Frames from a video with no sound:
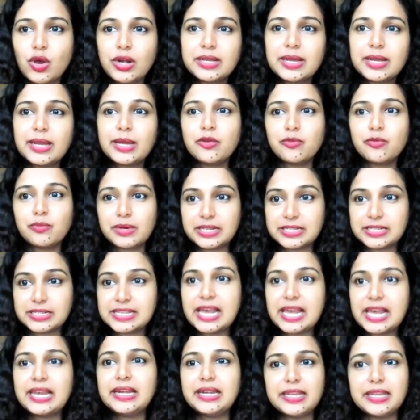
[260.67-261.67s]
kind of
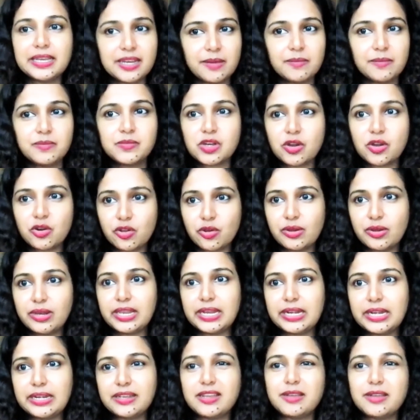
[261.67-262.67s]
personality comes out on
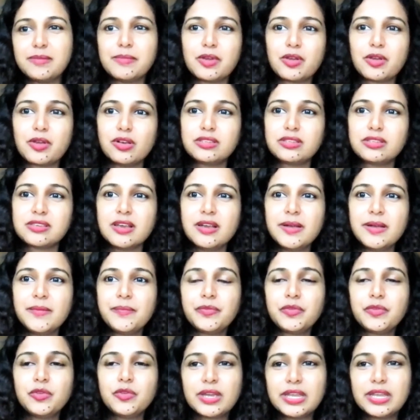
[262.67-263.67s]
LinkedIn, because
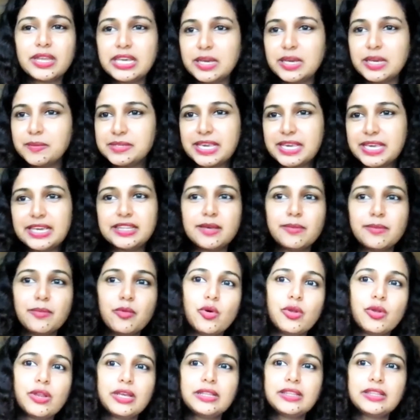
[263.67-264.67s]
you can keep saying the
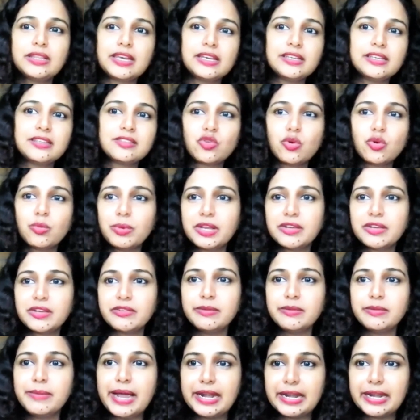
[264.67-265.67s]
boring things, nobody
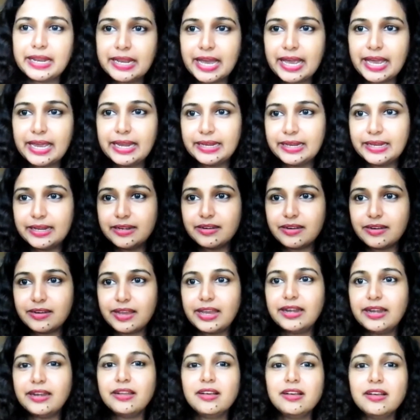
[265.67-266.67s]
will bat an eyelid,
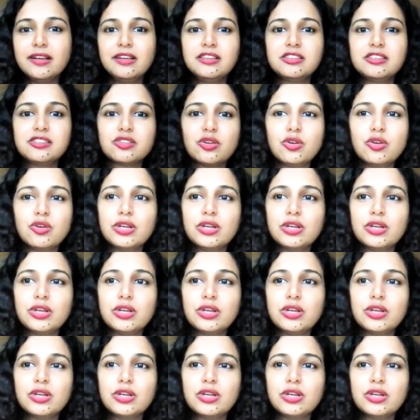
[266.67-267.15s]
right? So